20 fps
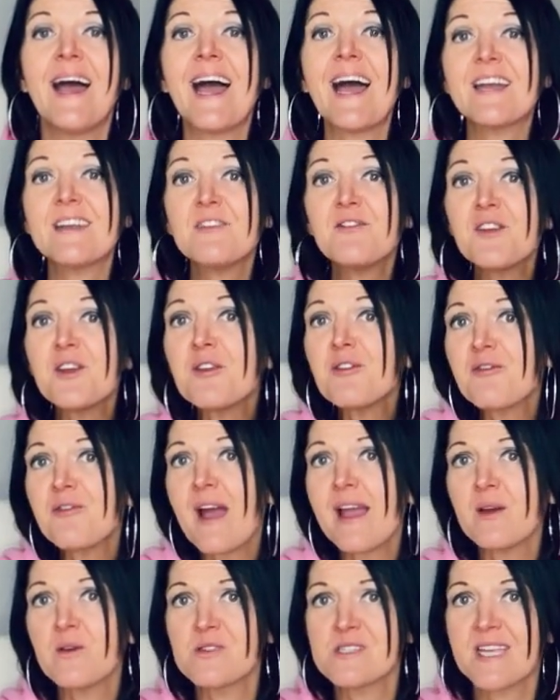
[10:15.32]
And if you
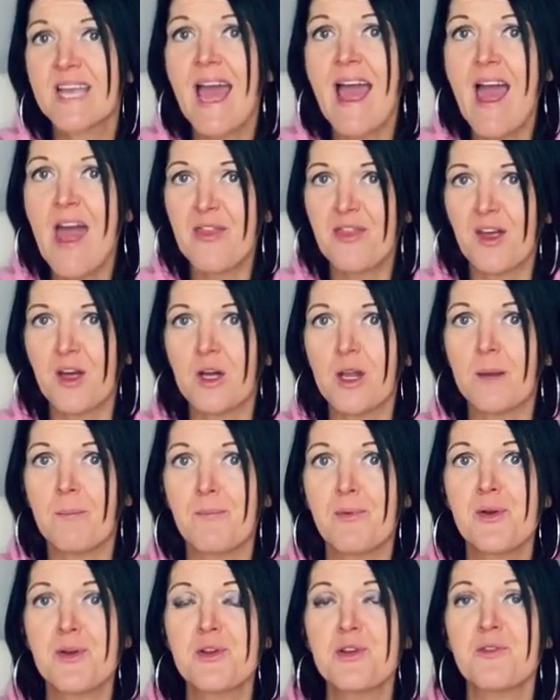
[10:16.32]
fail to get ethical
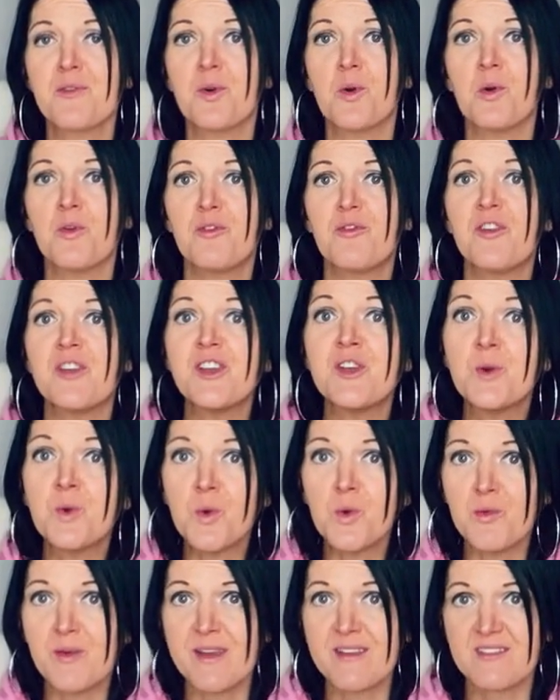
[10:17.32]
approval for
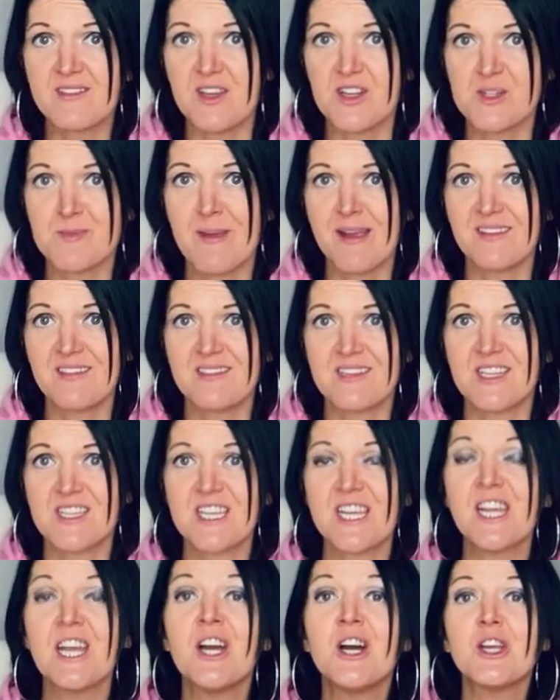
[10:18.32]
your research-based
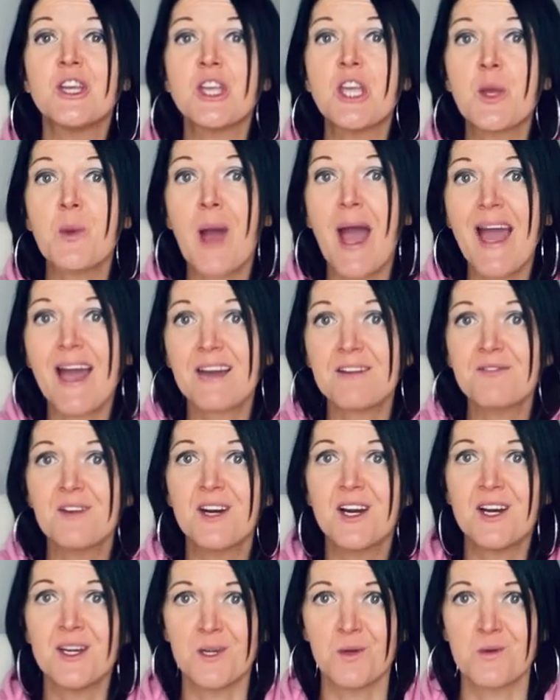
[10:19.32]
study, you have
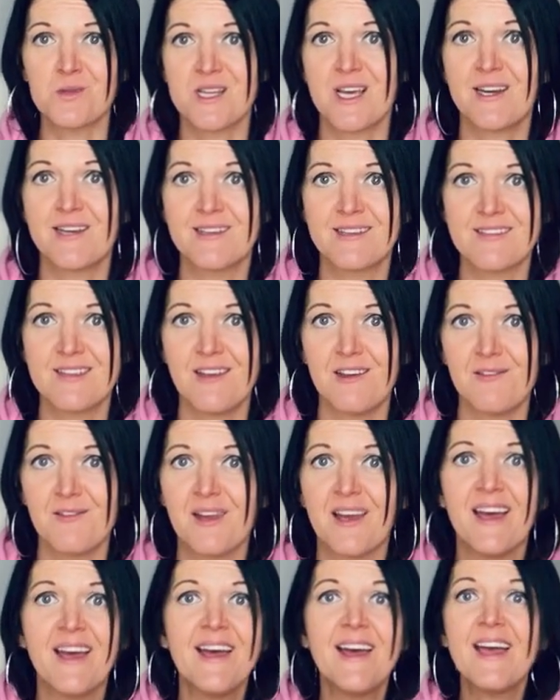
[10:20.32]
an alternative.
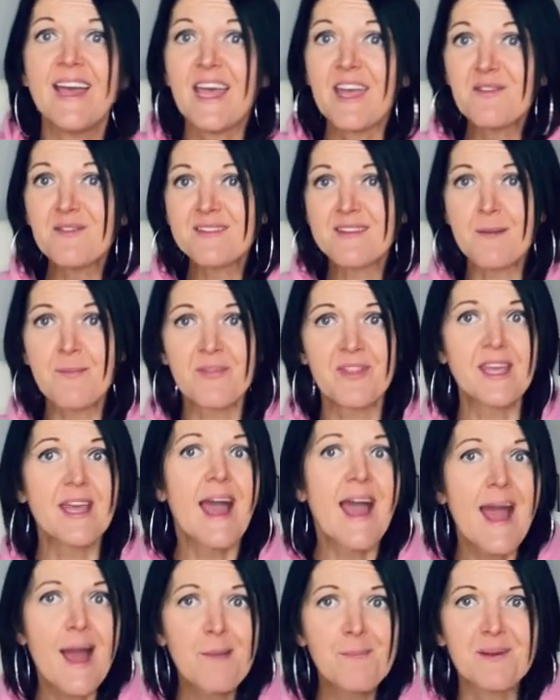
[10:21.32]
If something
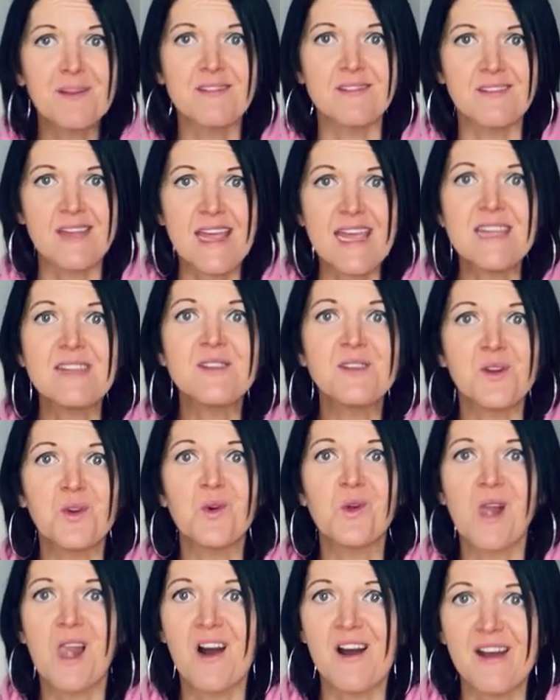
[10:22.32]
happens in
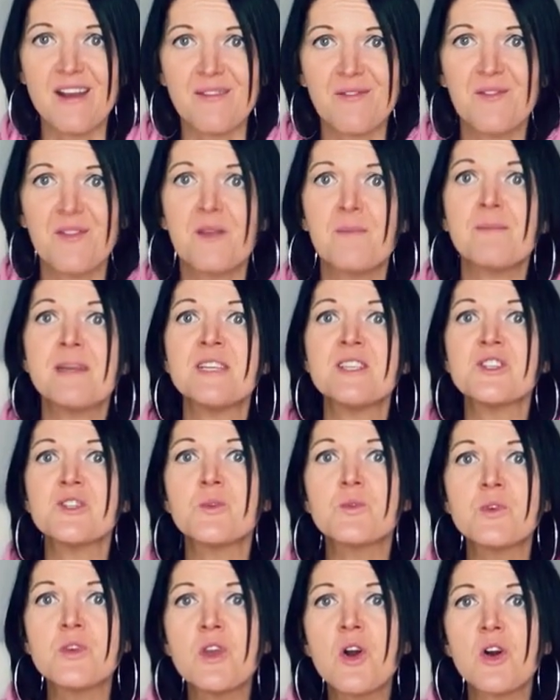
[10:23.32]
your life that means
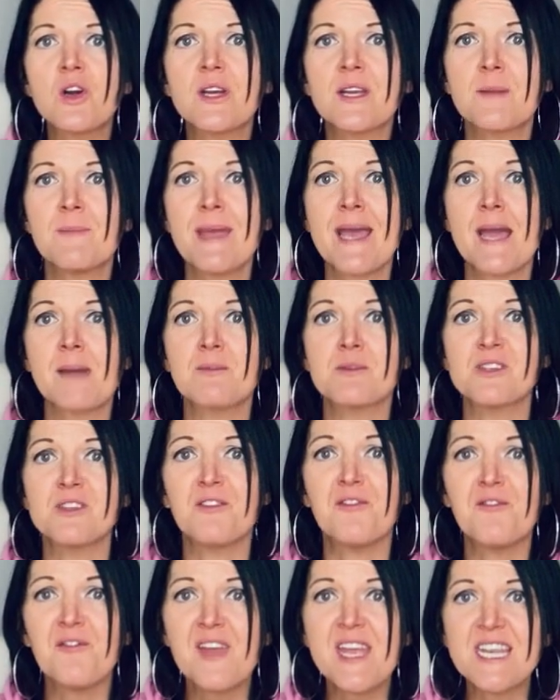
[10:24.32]
you're not going to be able to
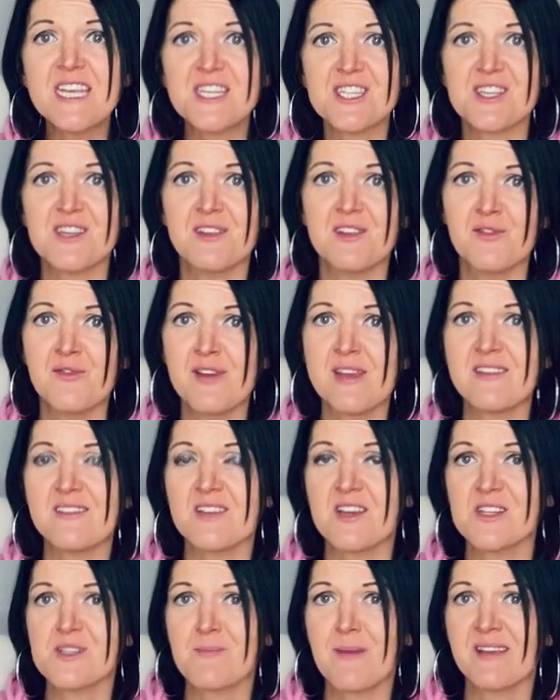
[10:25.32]
finish the
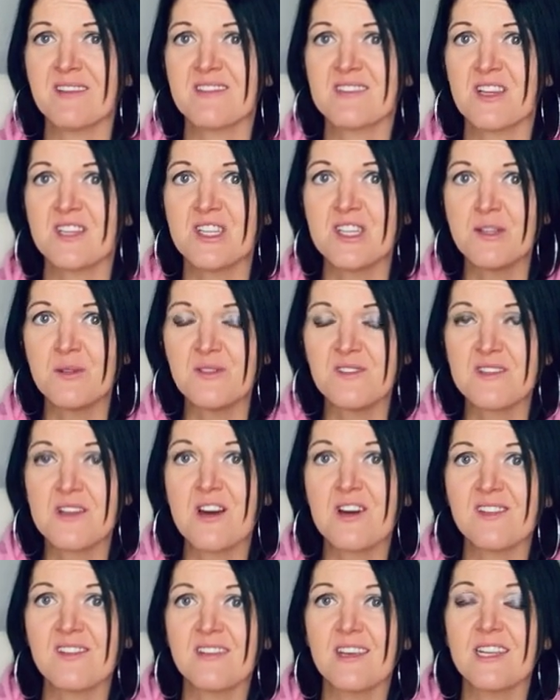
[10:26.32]
research-based study you
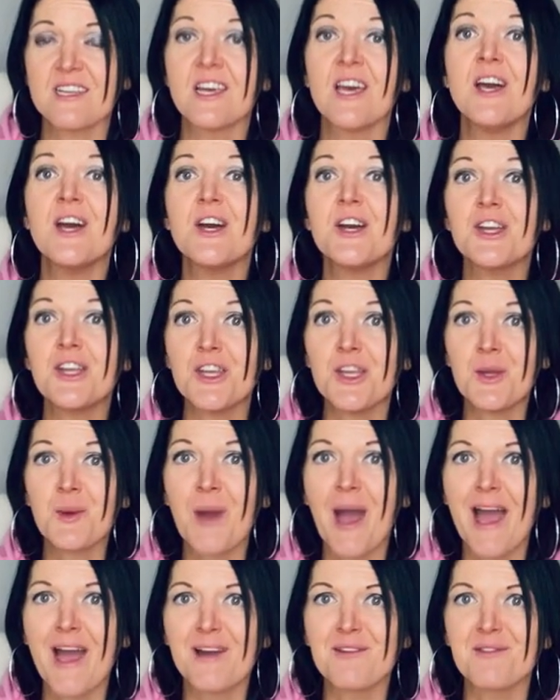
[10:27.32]
started, you
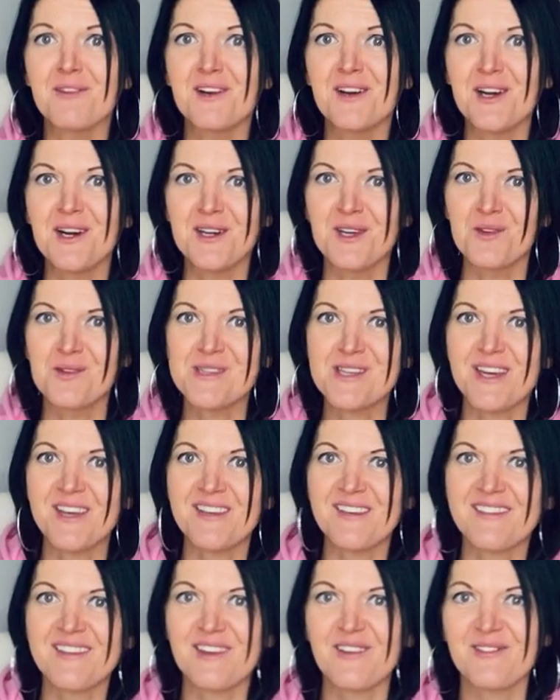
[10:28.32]
have an
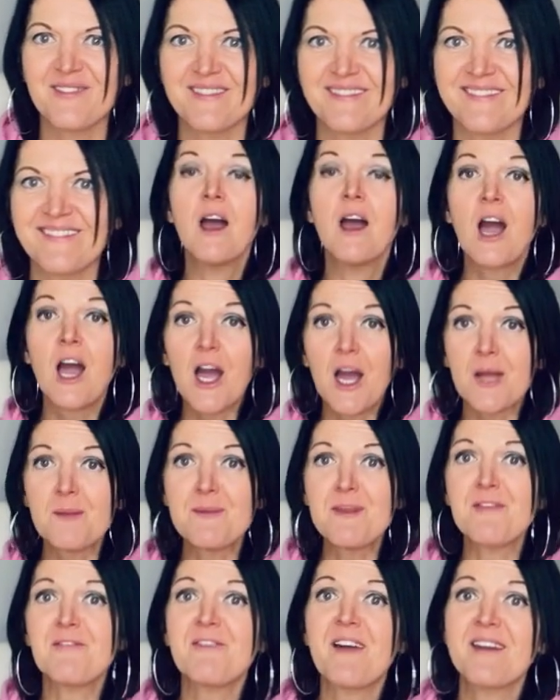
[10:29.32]
alternative. I
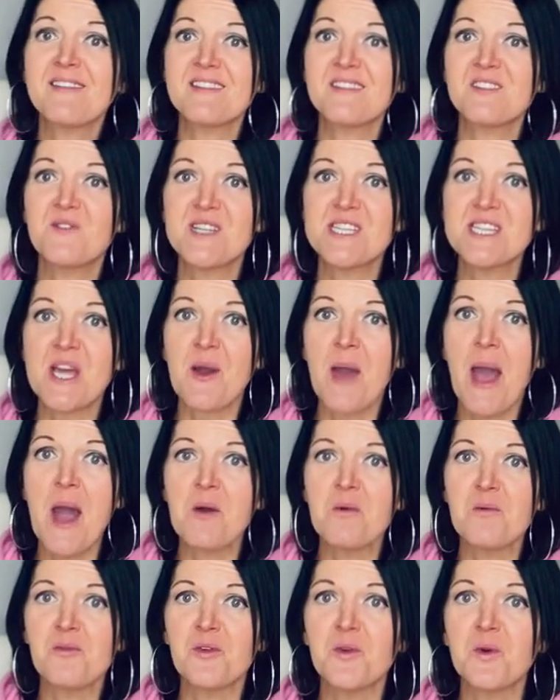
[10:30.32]
hope you found this video
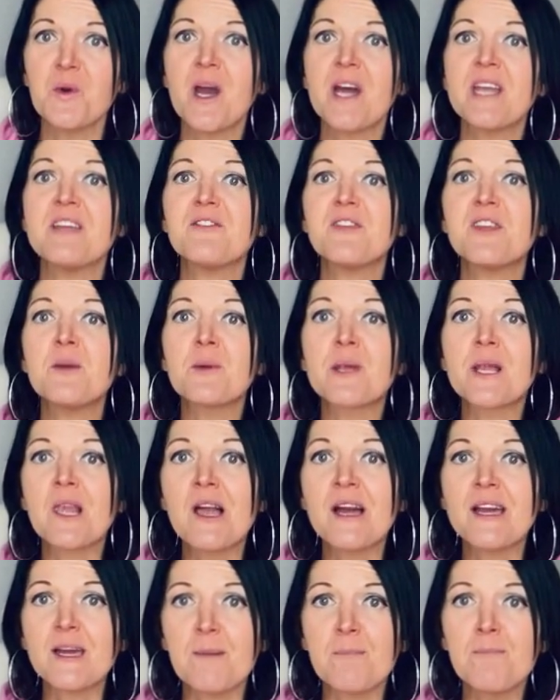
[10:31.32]
helpful, and if you would
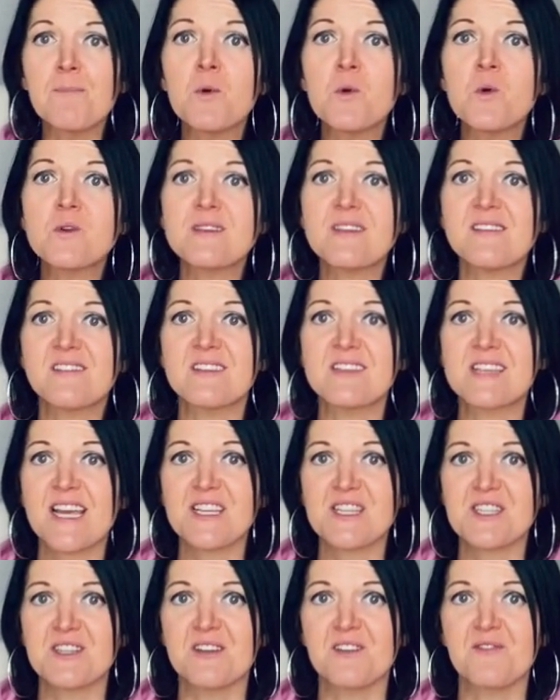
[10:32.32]
like more
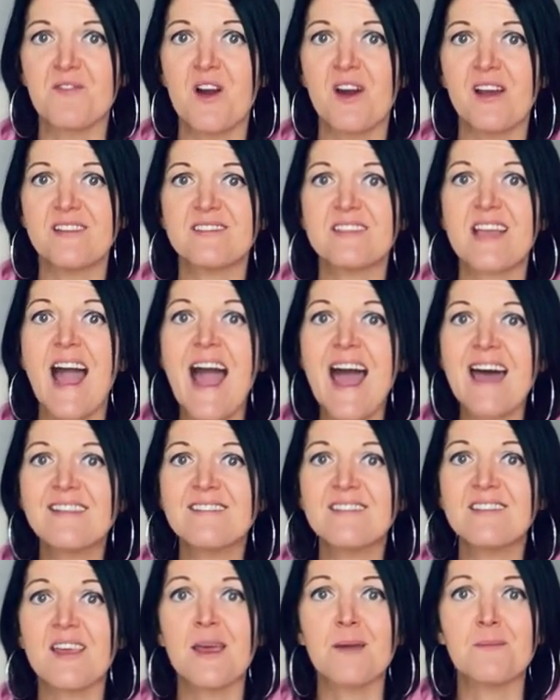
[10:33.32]
dissertation advice
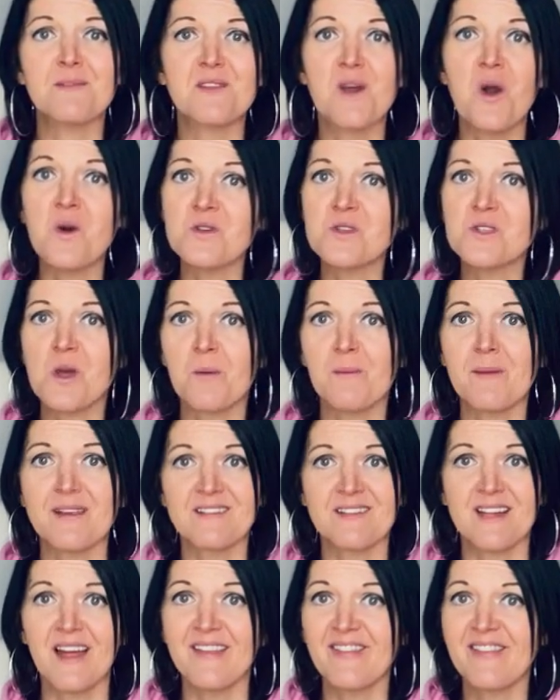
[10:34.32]
and tips on
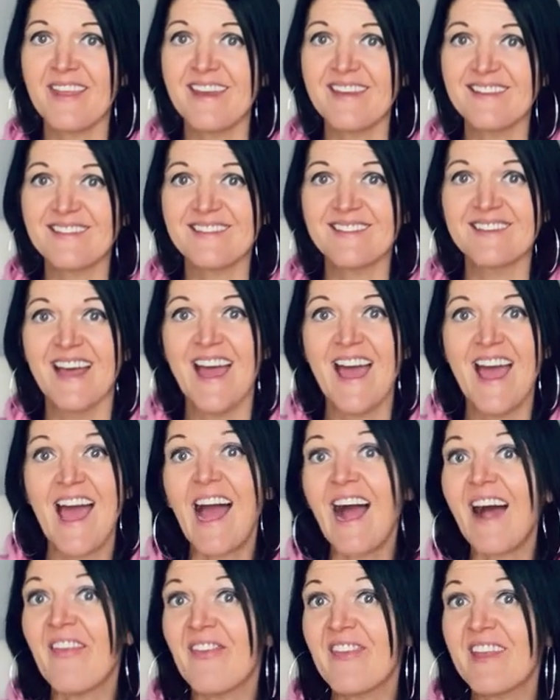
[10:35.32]
topics like this
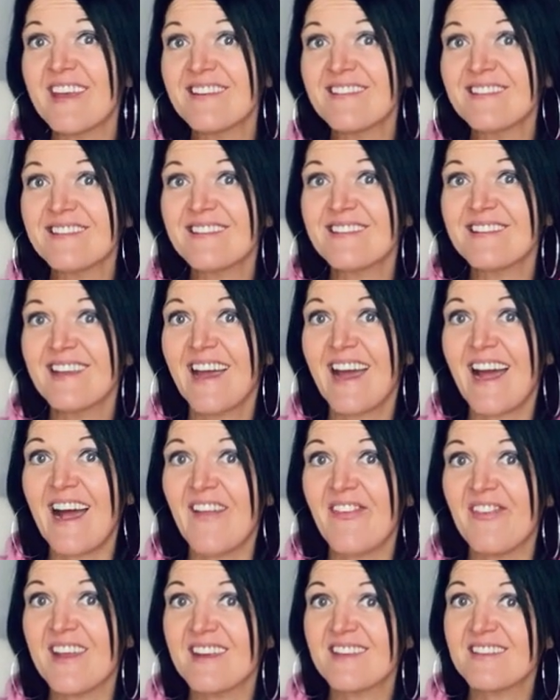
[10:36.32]
and this
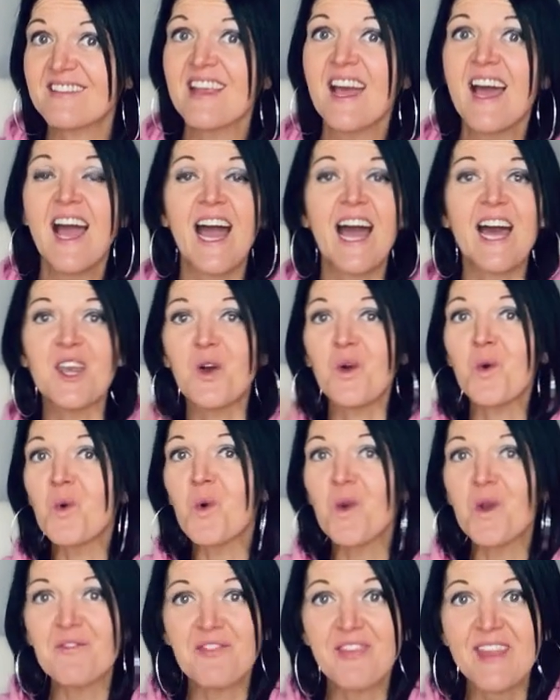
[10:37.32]
and this and
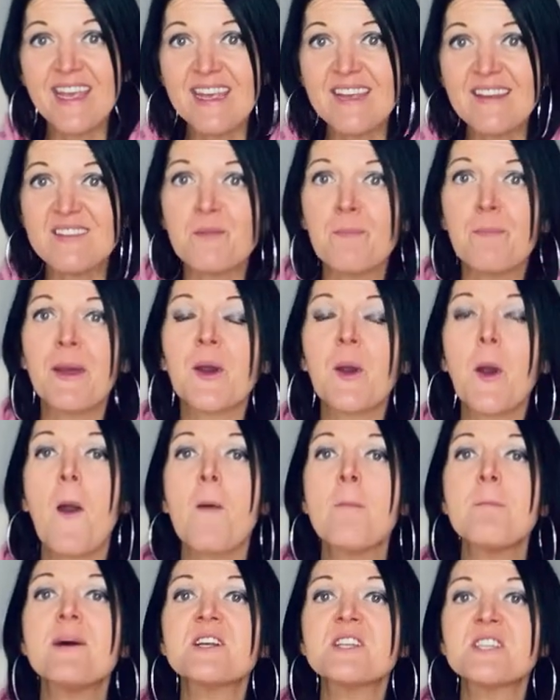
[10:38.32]
all of these,
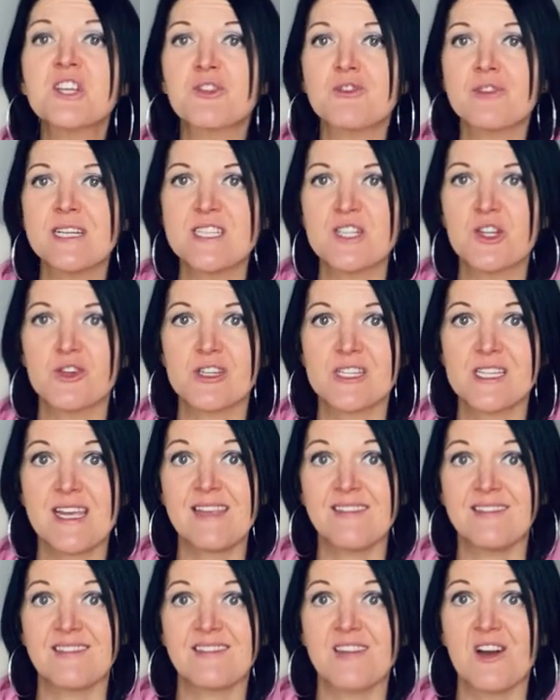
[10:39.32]
become a Degree Doctor
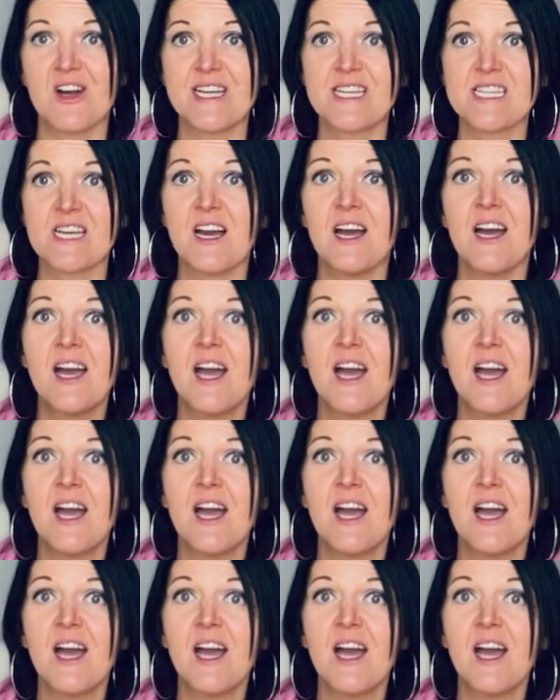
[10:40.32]
Insider